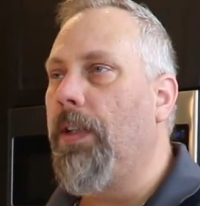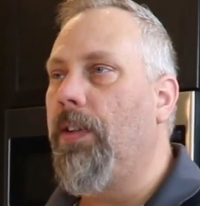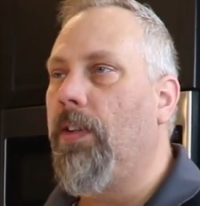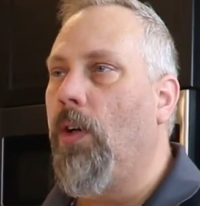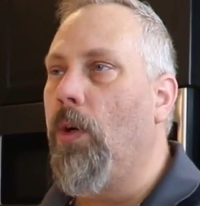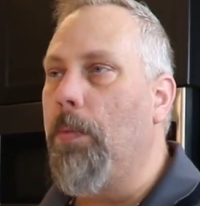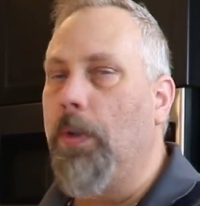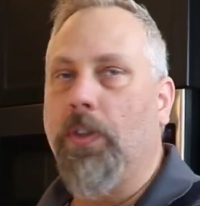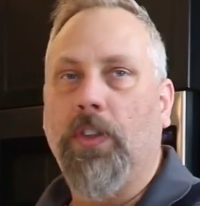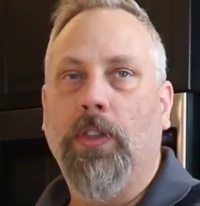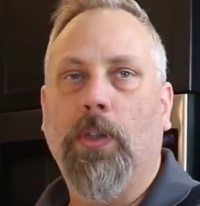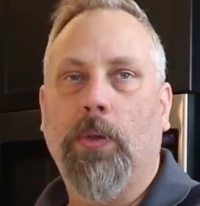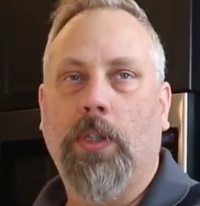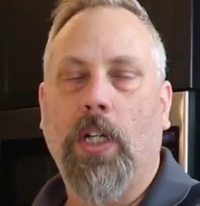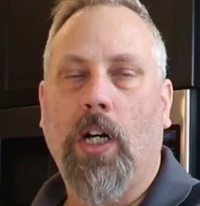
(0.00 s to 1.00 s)
with
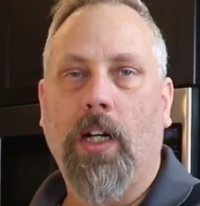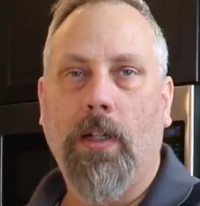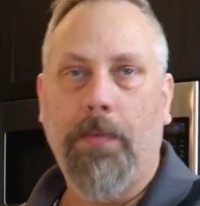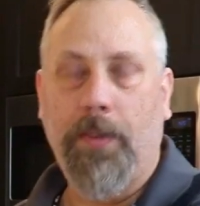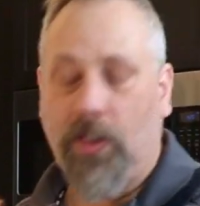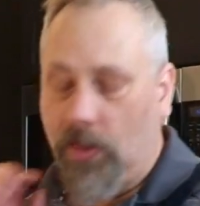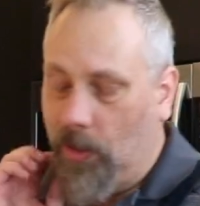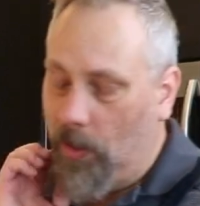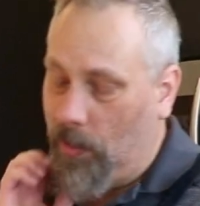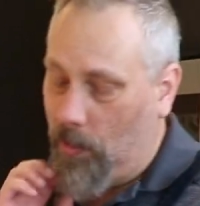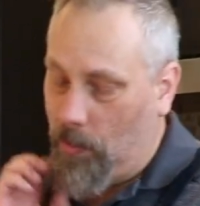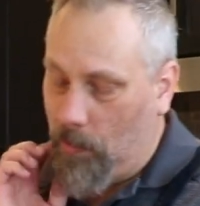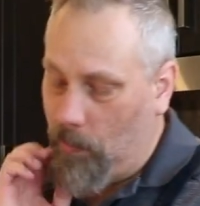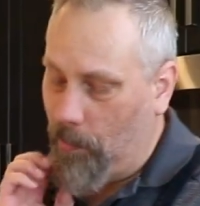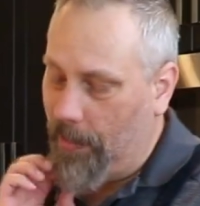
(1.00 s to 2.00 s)
almost no carbs.
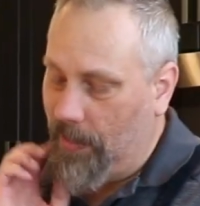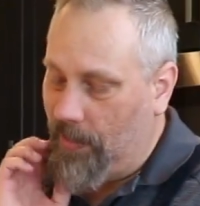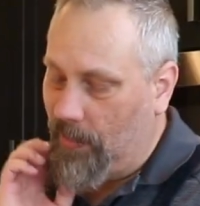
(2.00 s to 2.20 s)
So we